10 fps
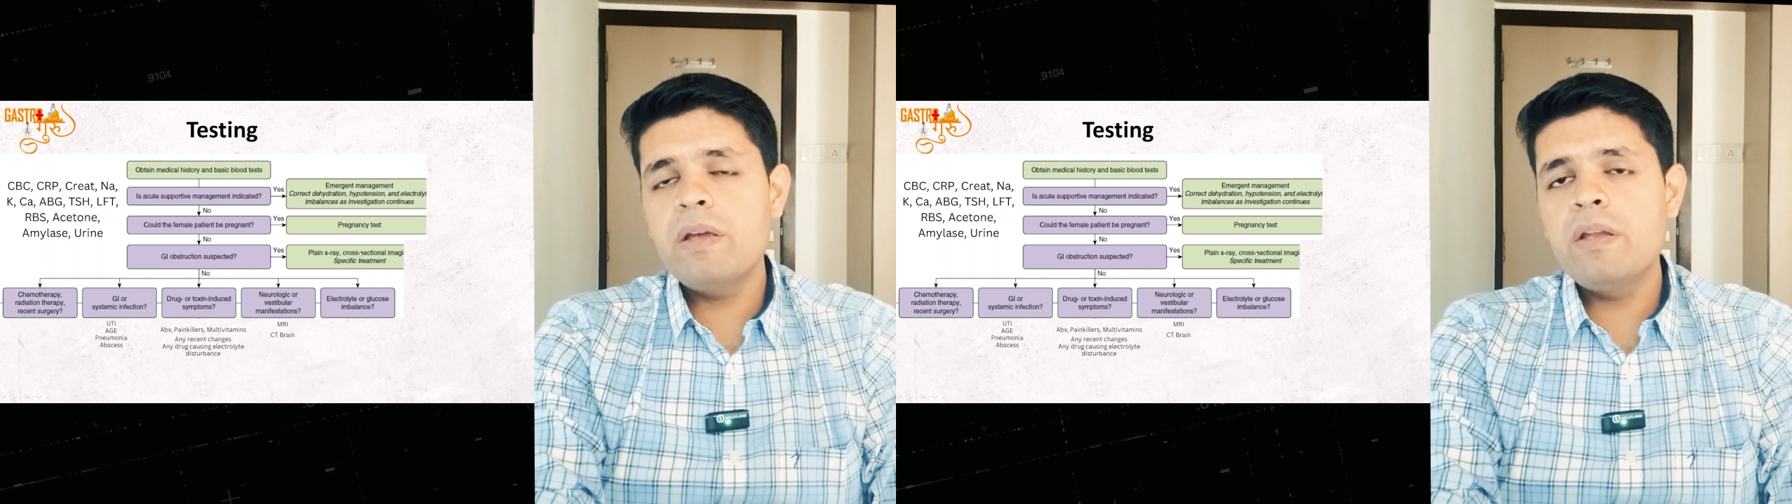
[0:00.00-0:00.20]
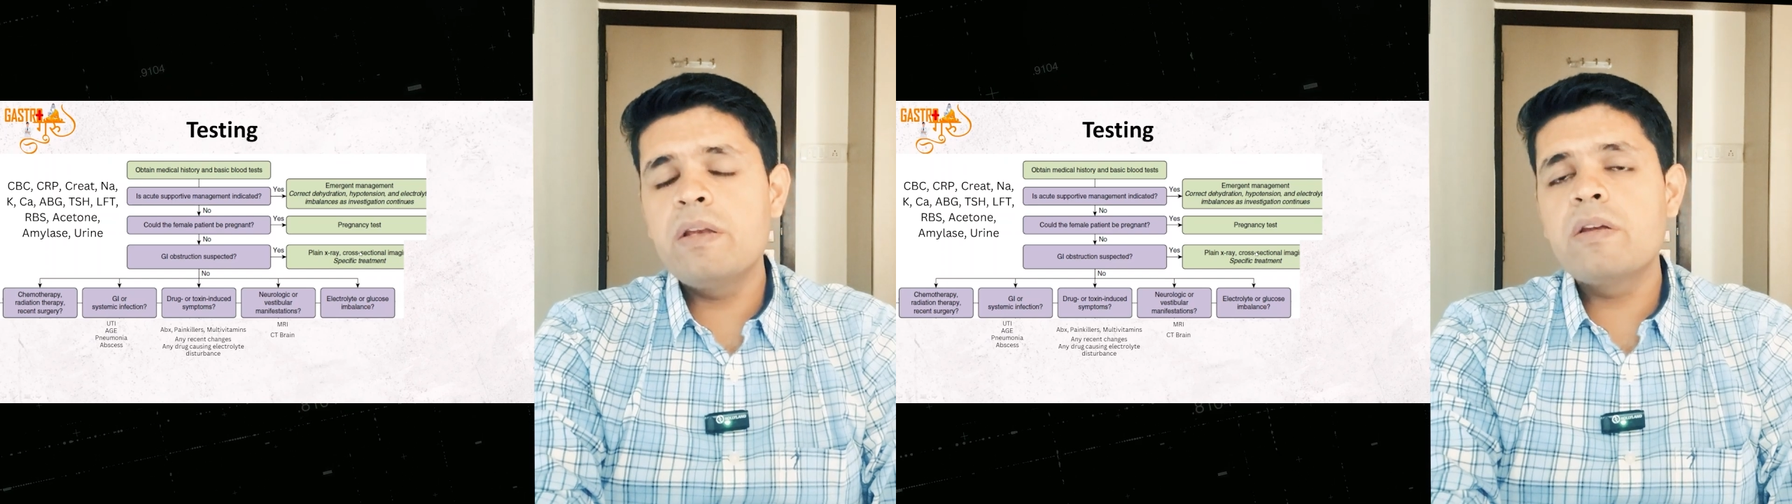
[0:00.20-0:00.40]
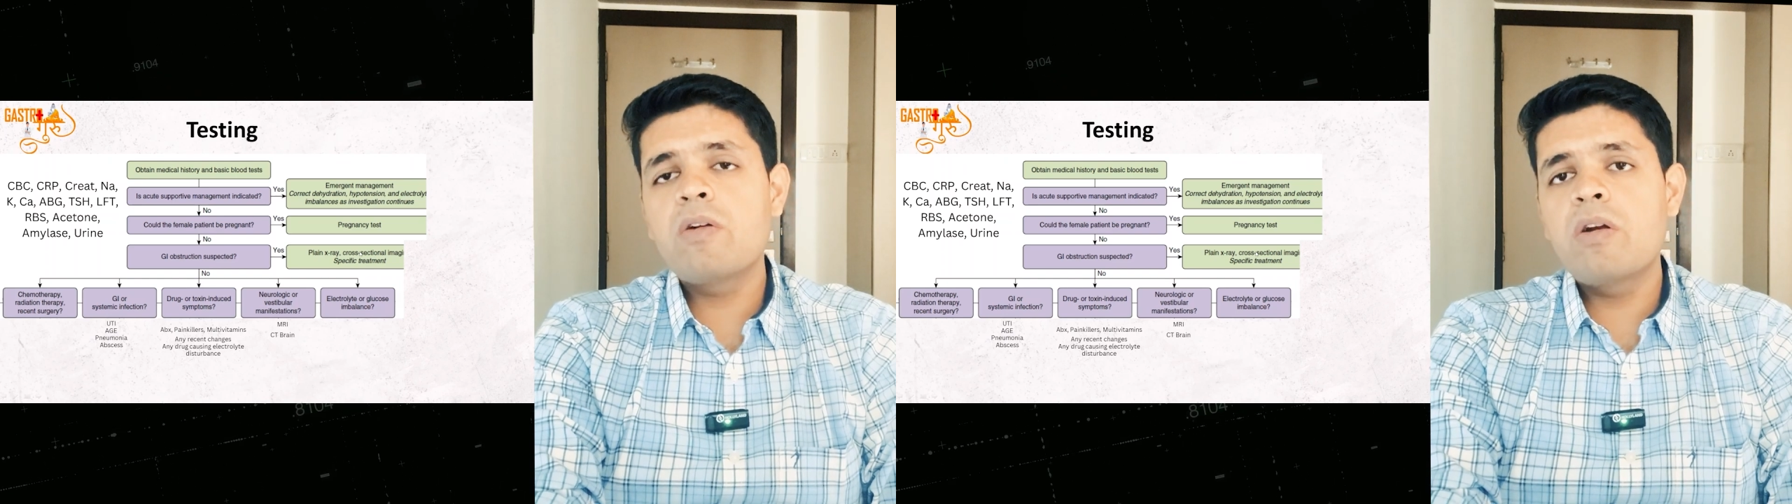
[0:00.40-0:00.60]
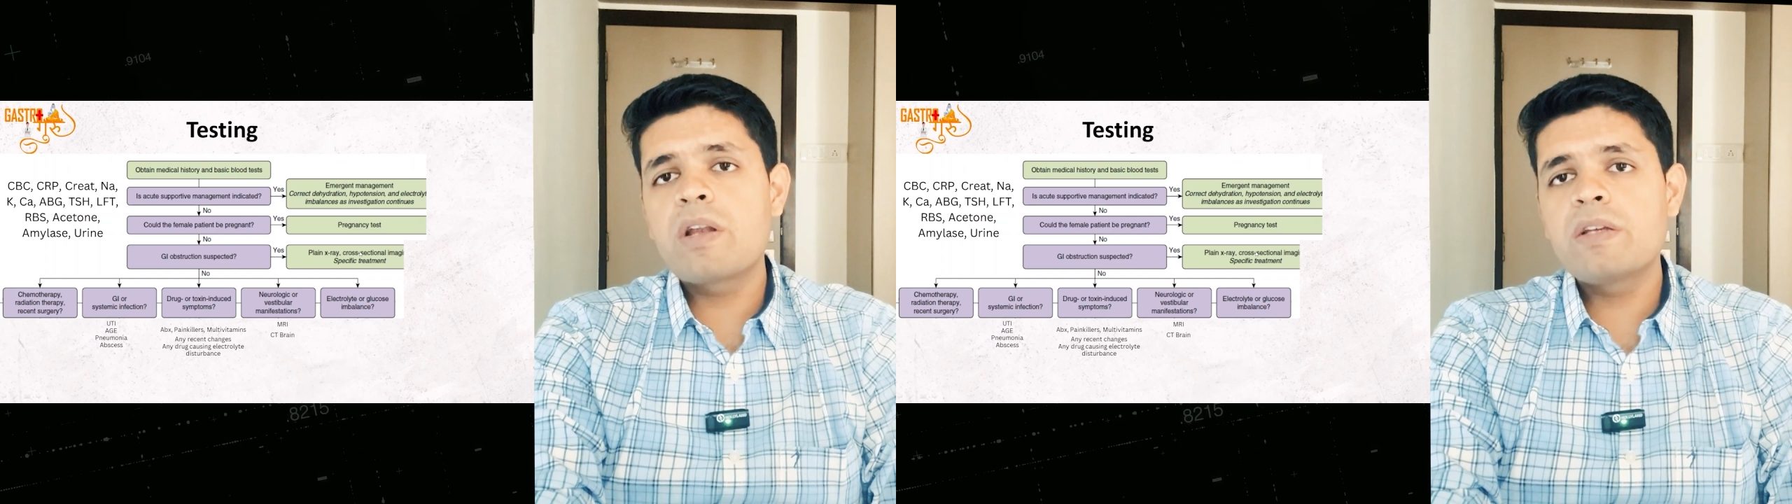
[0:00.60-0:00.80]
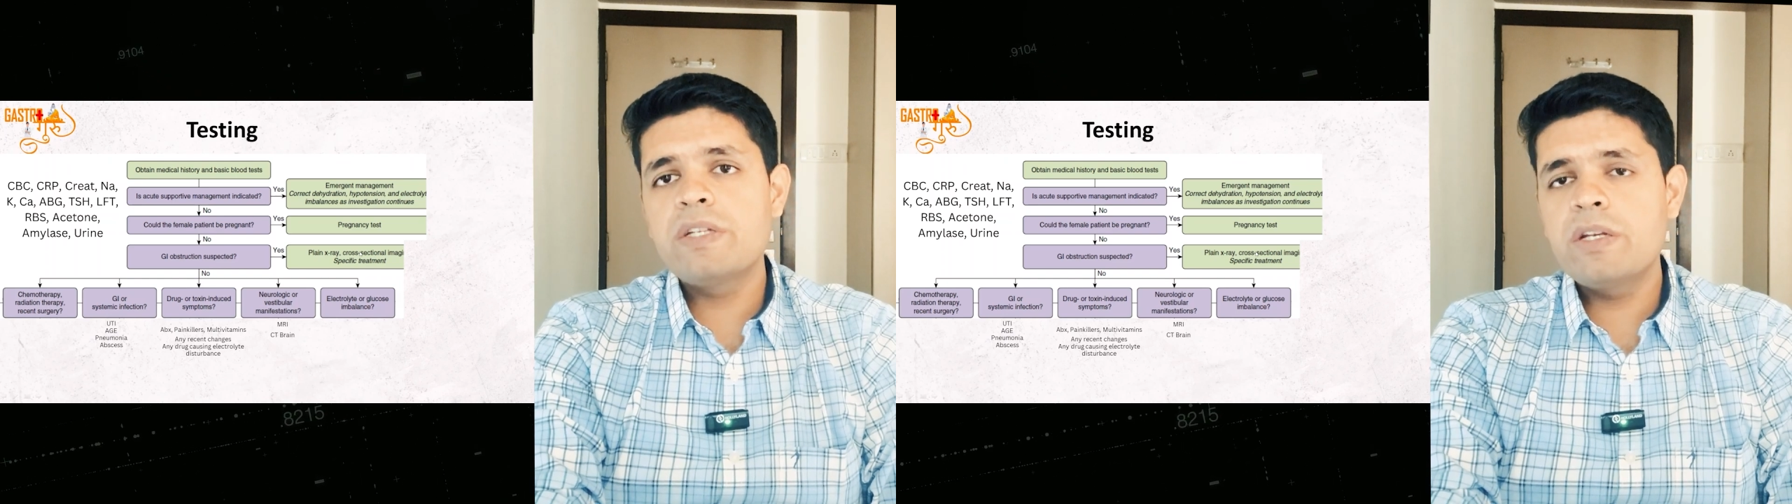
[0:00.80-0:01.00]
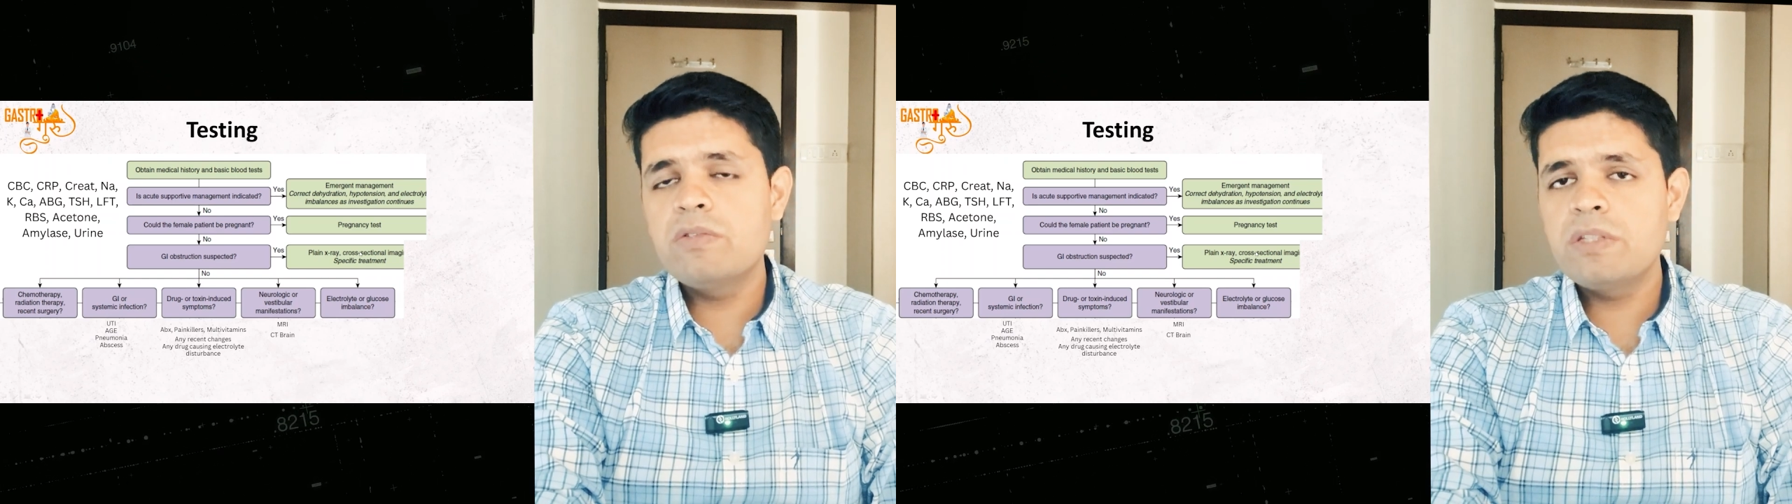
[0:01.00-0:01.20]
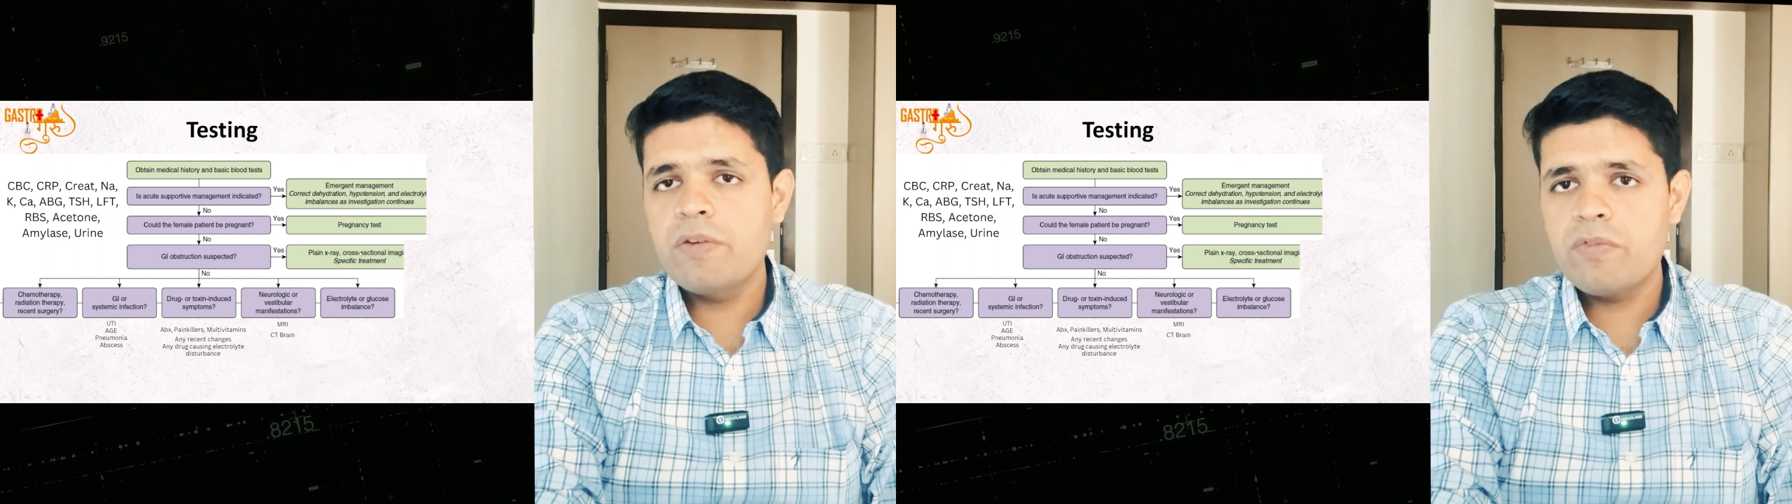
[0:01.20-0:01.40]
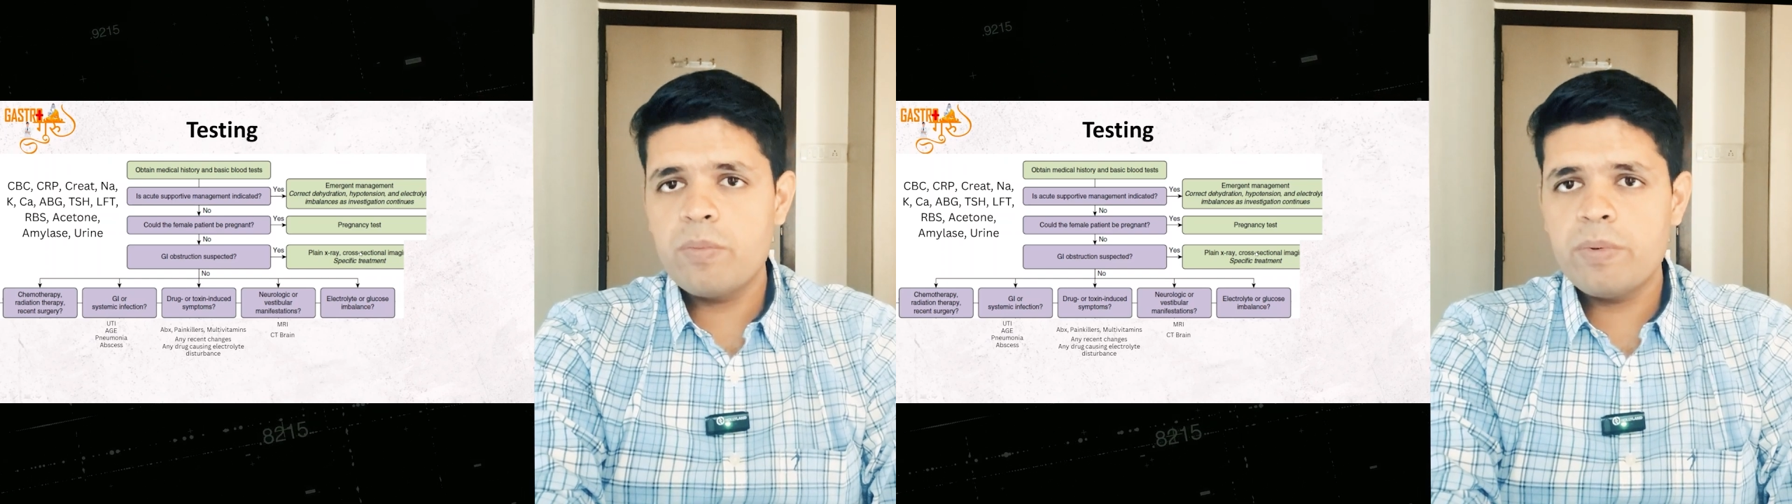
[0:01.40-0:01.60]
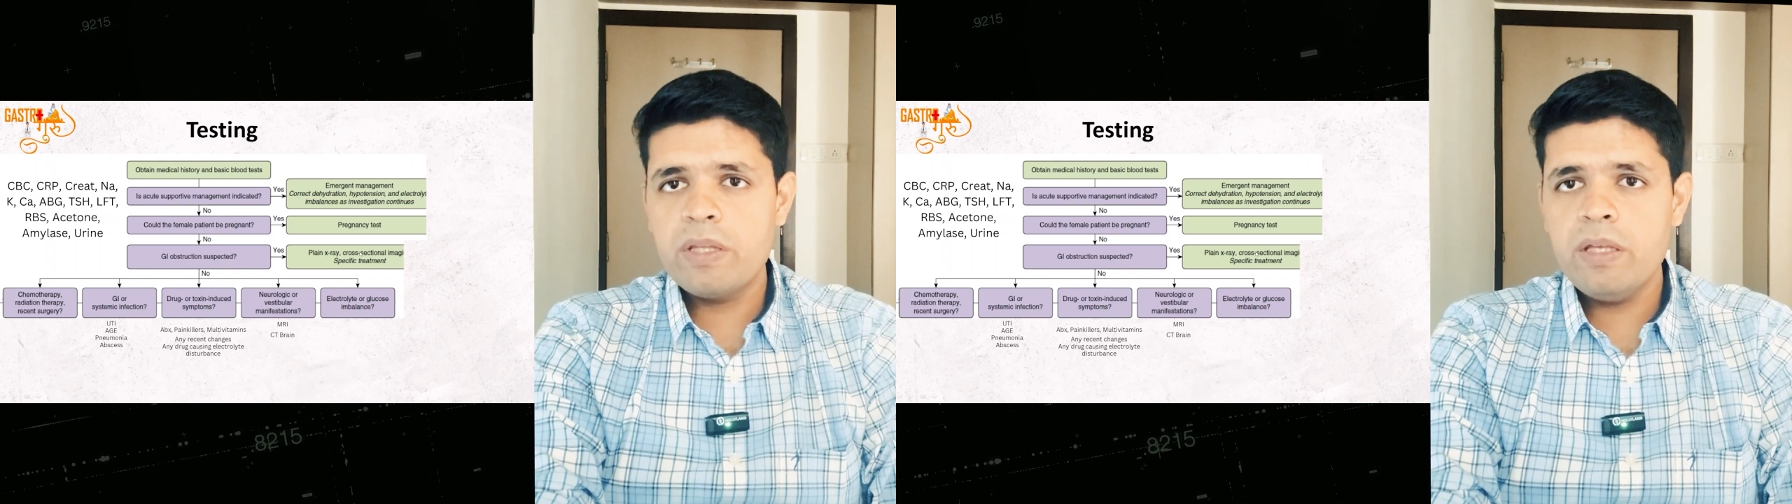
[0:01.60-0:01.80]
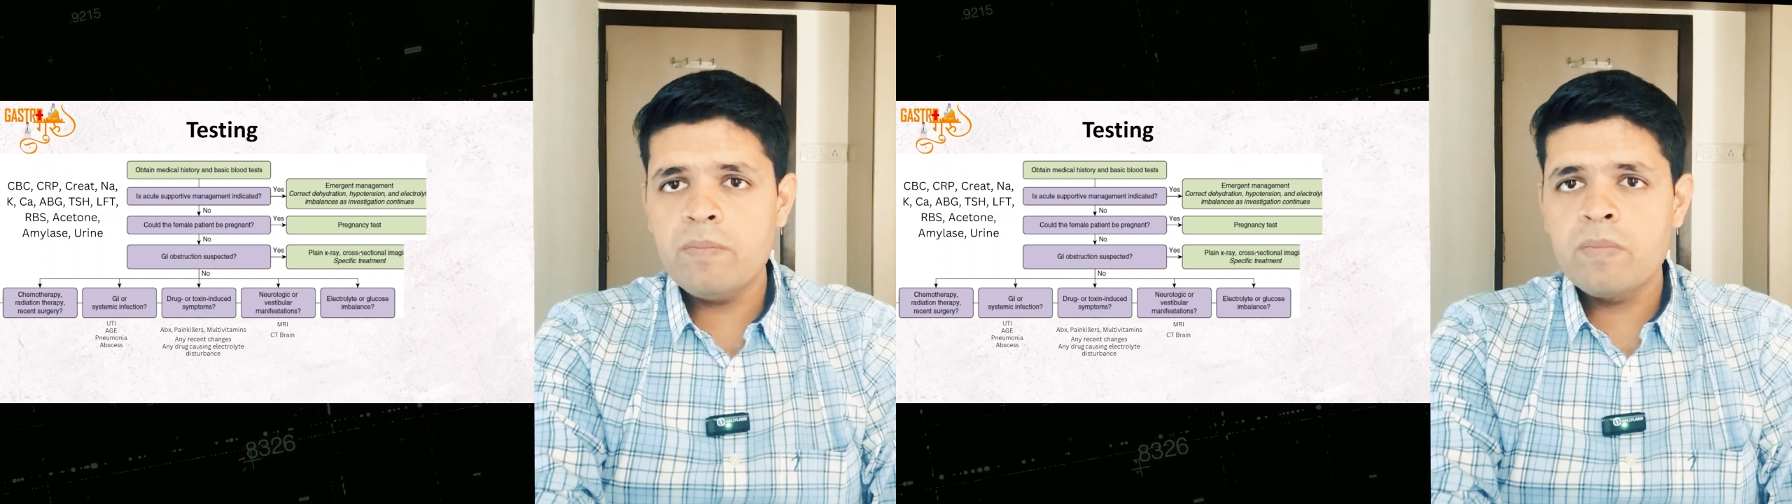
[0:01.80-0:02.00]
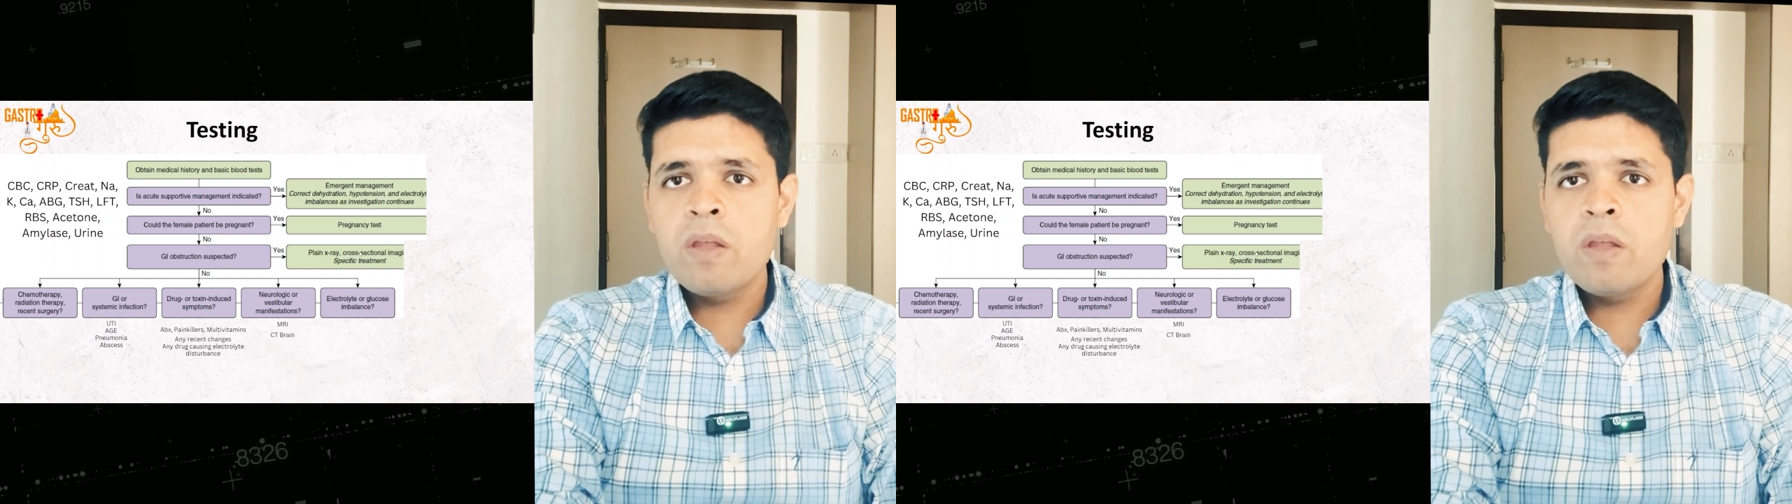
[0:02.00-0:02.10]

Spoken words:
in contrast-induced nephropathy.